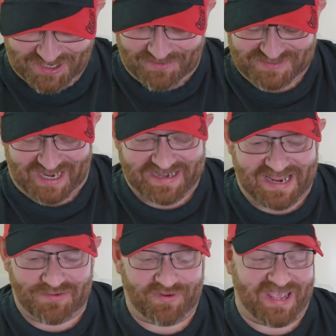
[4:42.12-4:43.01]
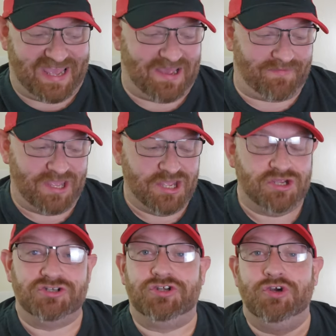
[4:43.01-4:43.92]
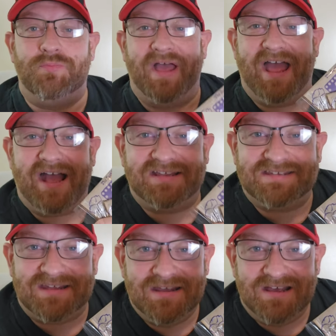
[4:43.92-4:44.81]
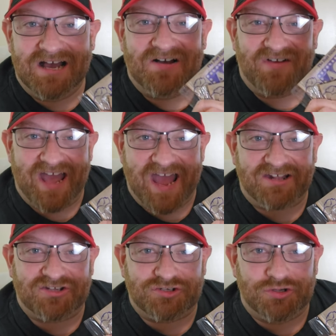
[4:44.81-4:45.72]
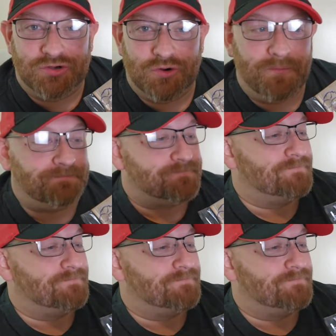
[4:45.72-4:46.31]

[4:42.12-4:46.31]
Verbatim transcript: those. And then we have two packs of Act two